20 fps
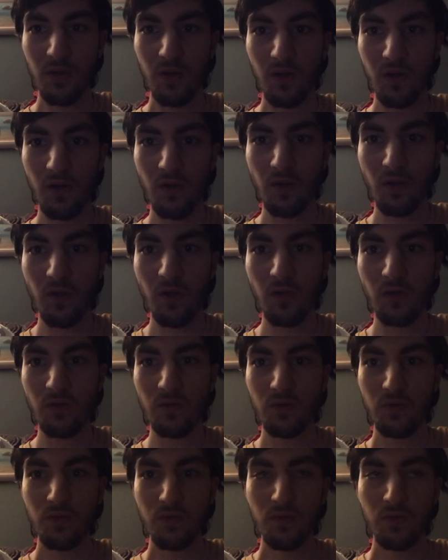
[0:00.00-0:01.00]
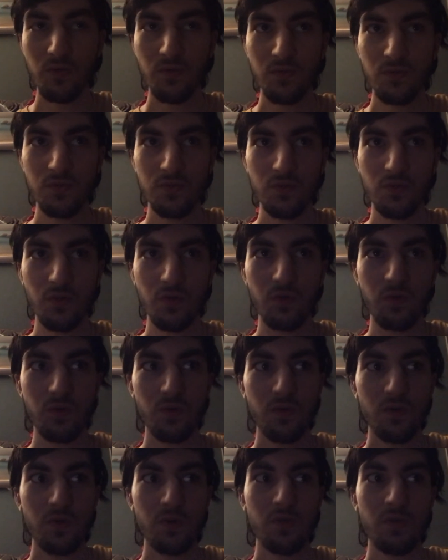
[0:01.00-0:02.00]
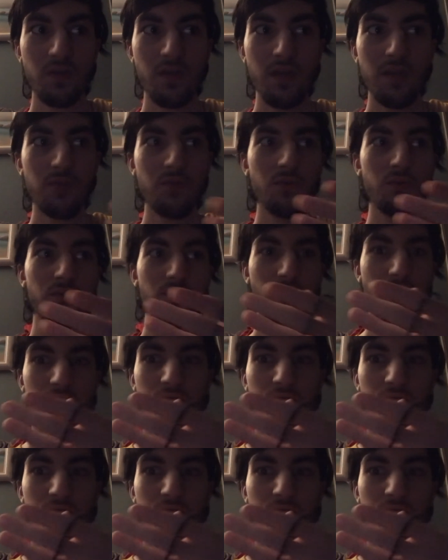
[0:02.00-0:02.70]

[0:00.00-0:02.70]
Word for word: along so they don't have